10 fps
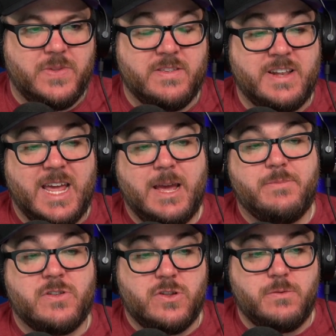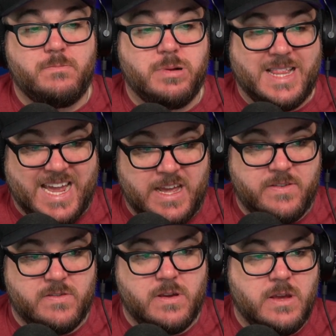is an absolute
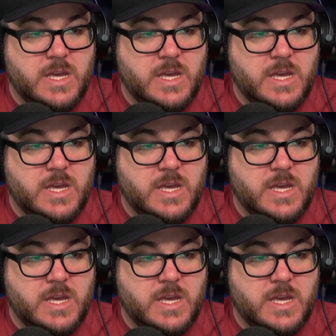blast.